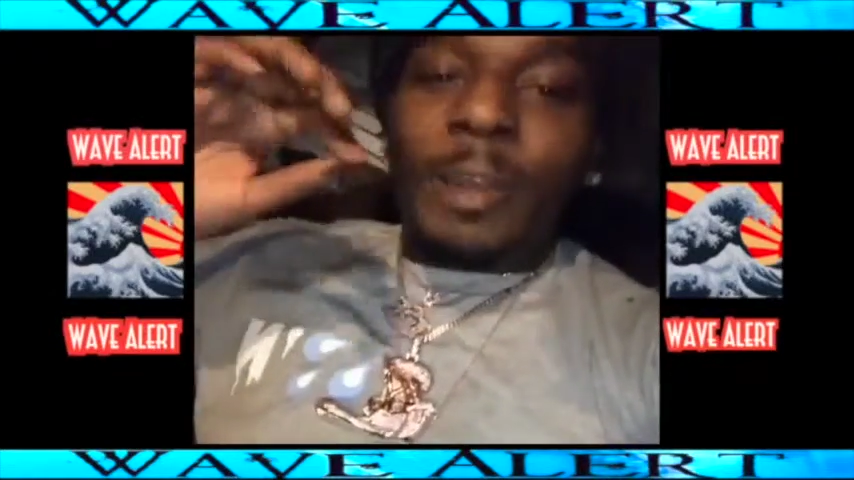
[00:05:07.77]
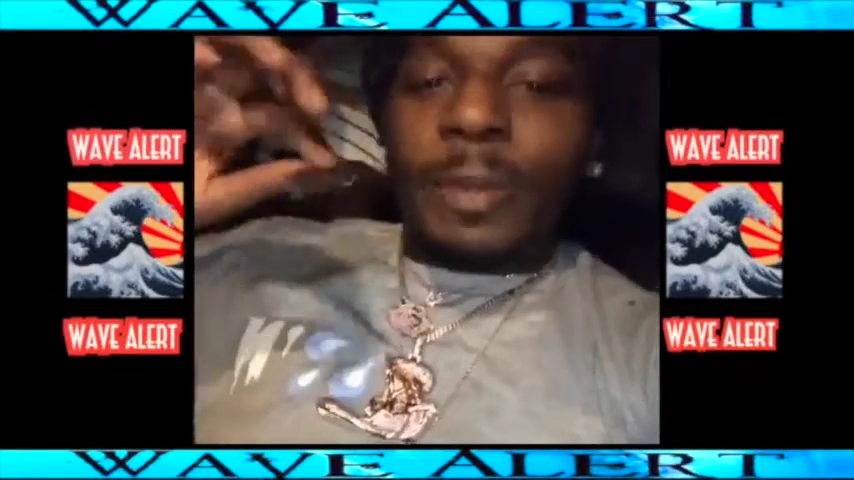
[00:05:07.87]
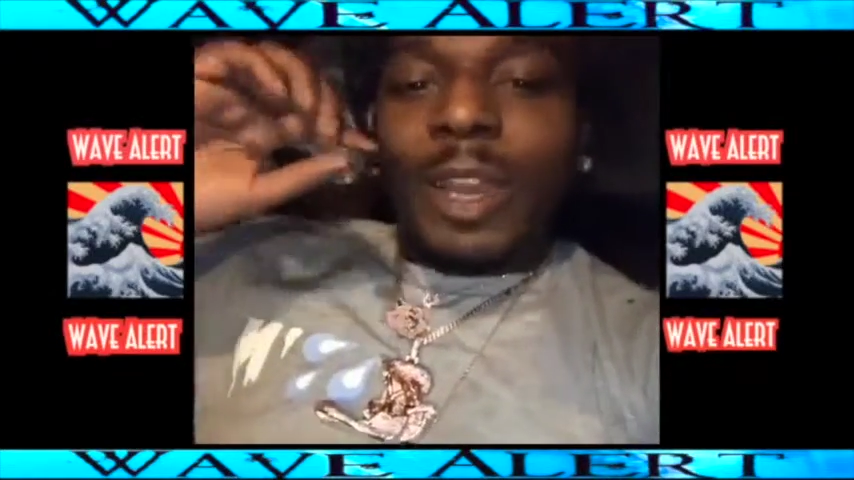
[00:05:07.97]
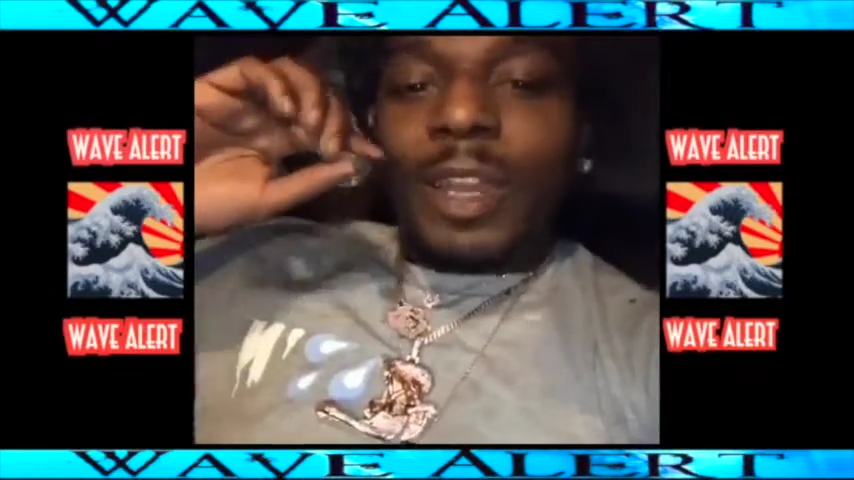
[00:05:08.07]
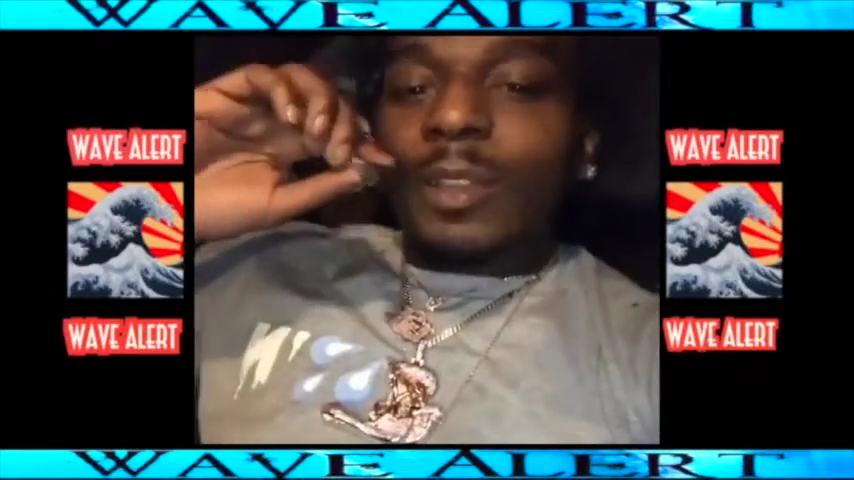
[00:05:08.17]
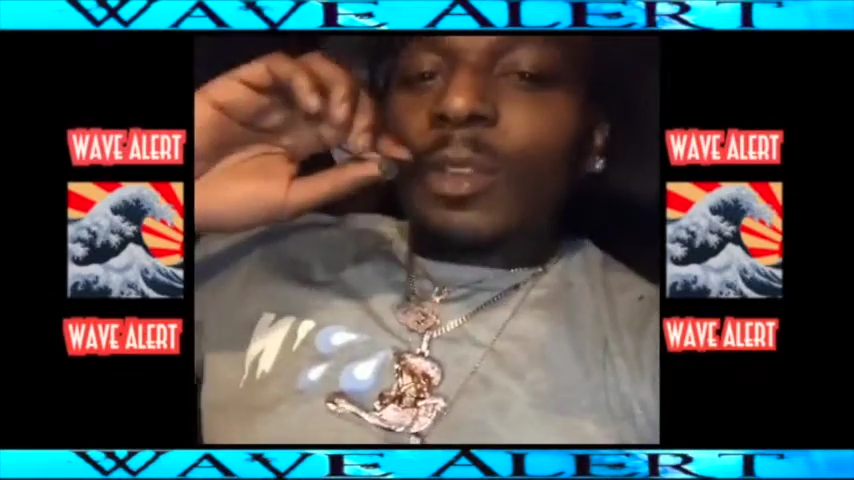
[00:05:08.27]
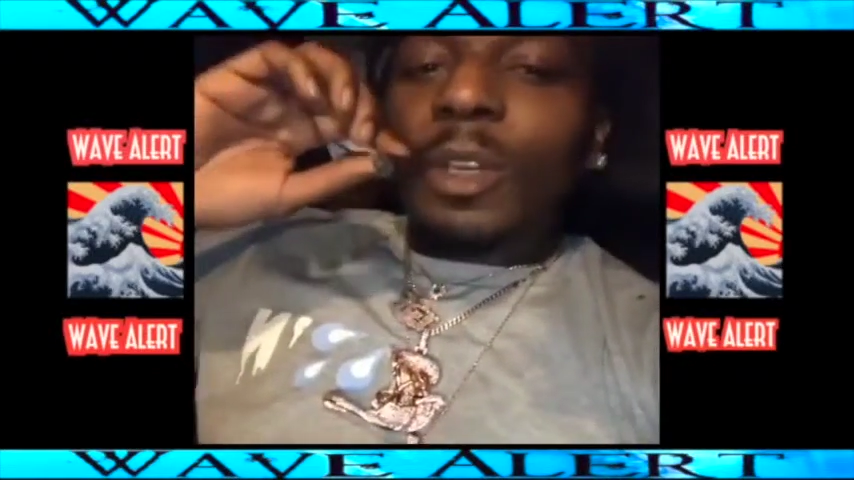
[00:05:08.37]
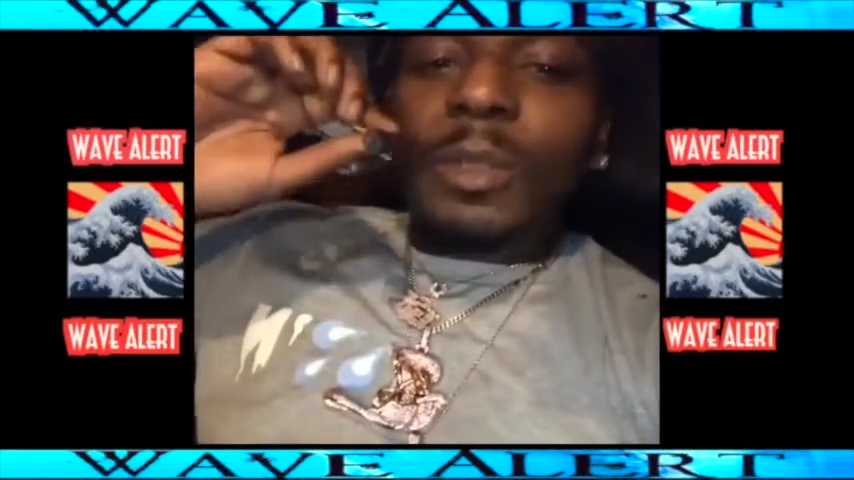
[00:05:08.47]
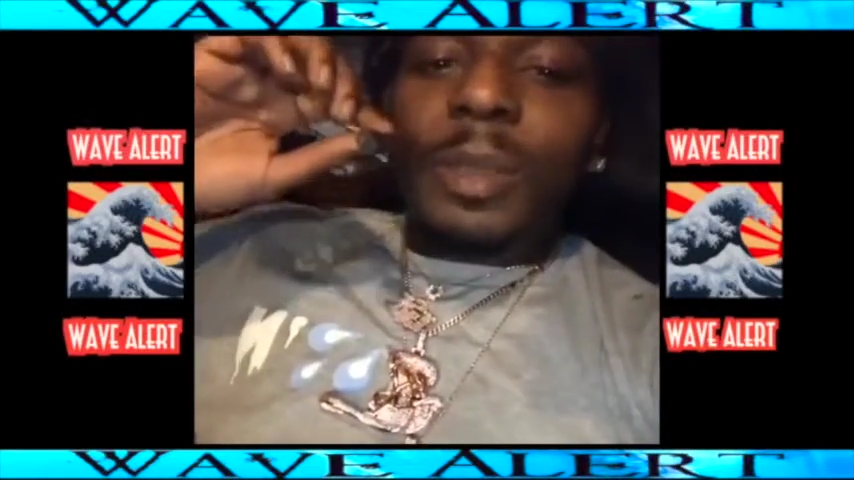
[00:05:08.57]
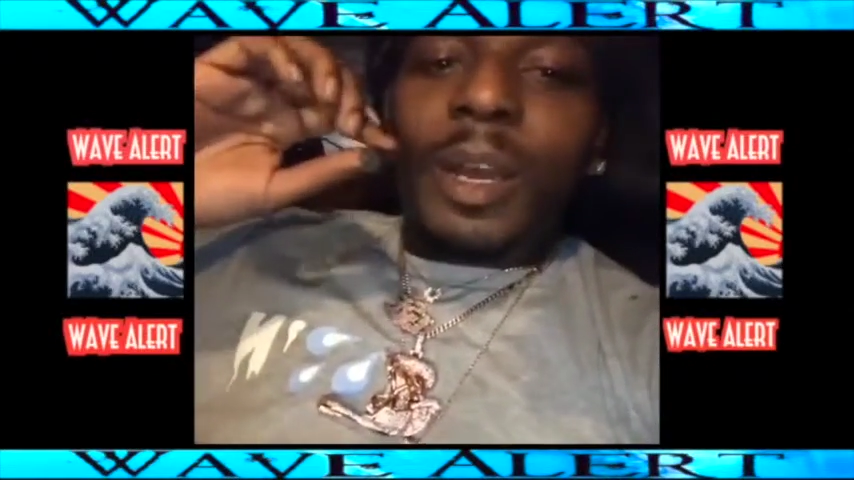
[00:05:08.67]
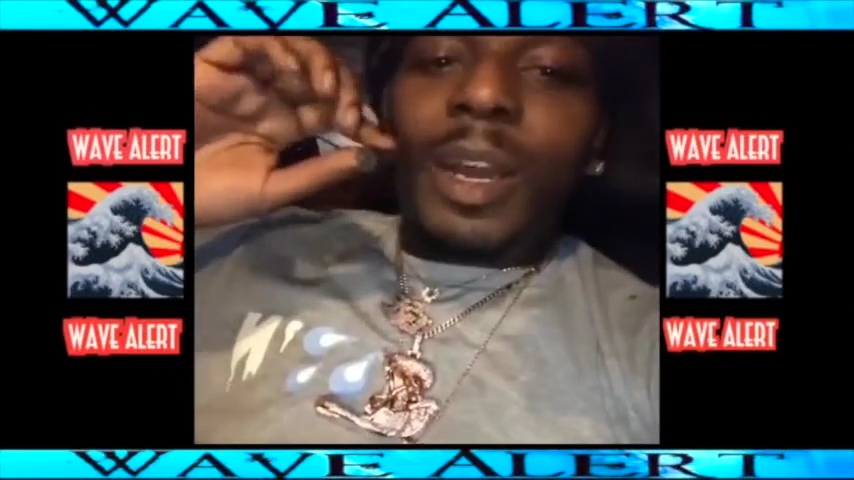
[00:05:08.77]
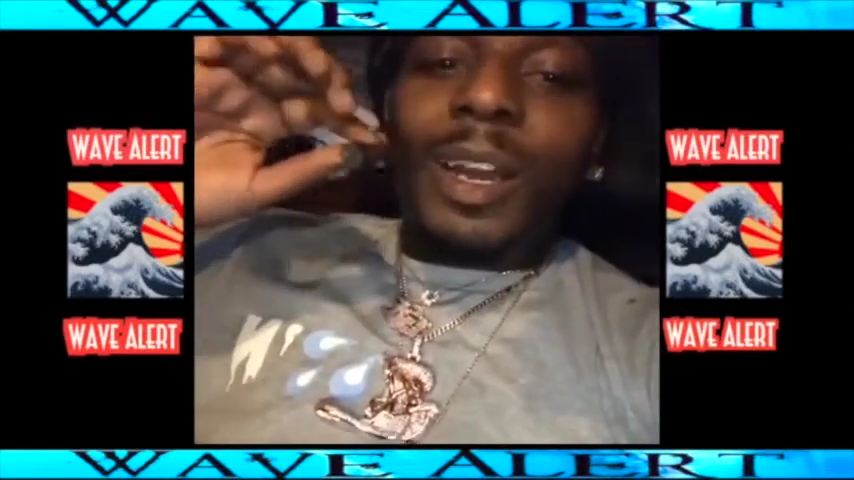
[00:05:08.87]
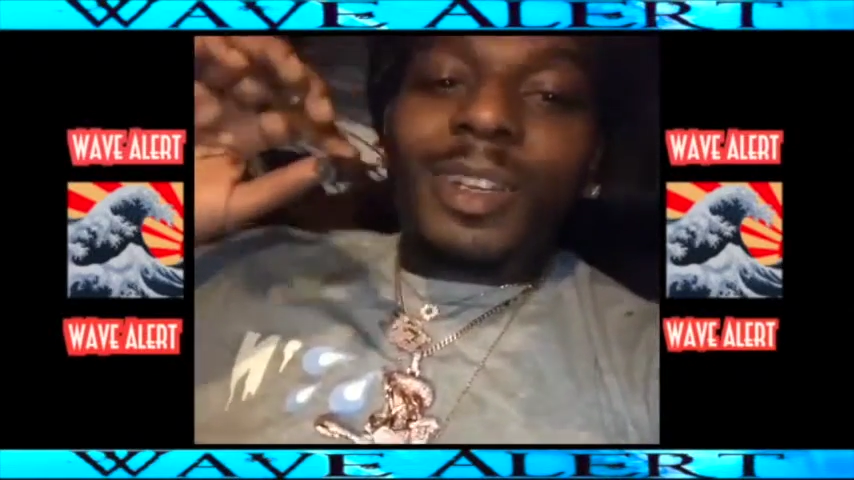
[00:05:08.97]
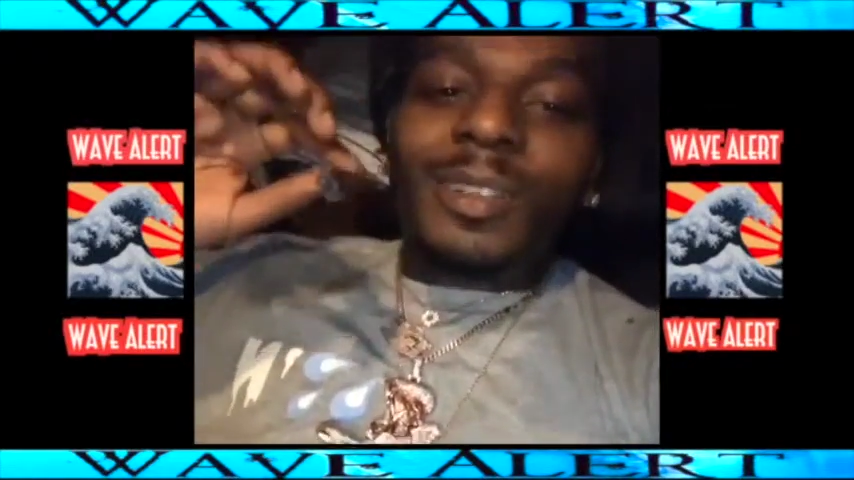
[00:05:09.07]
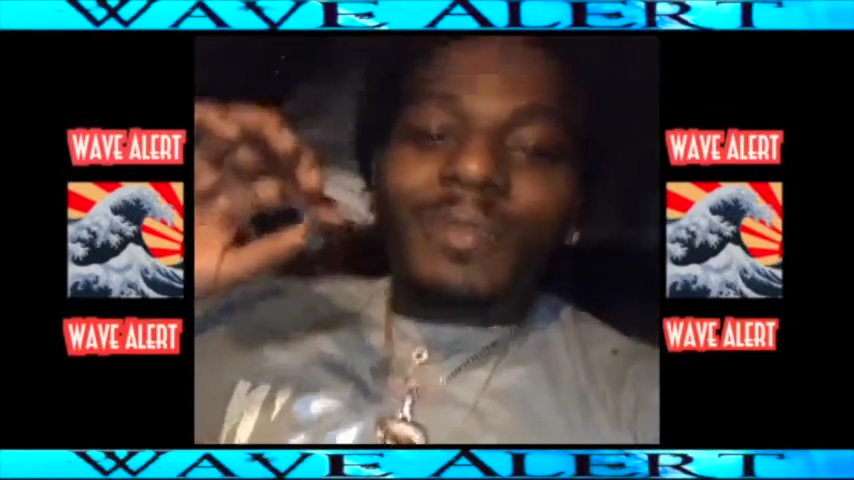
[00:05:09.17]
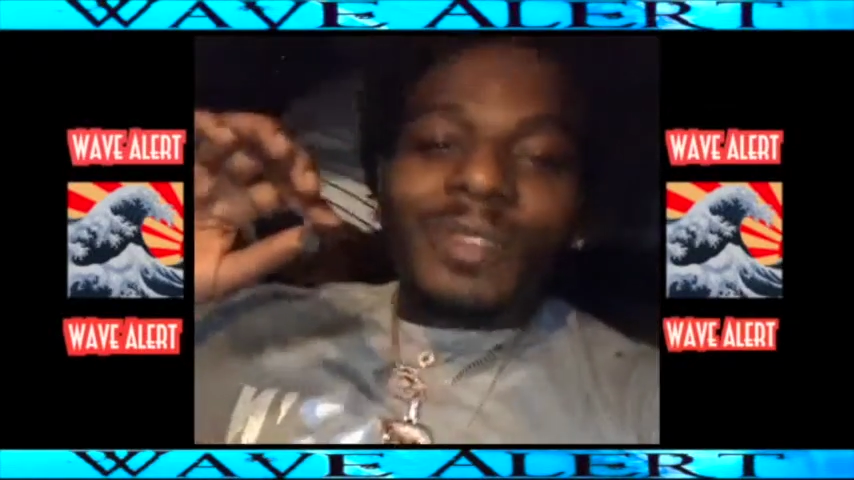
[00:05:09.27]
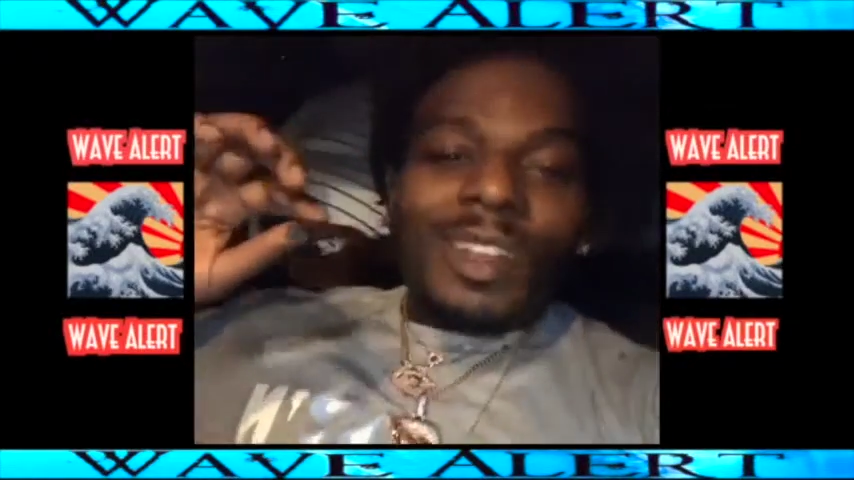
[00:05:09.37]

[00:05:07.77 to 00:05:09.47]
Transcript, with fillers: man. You know what I'm saying?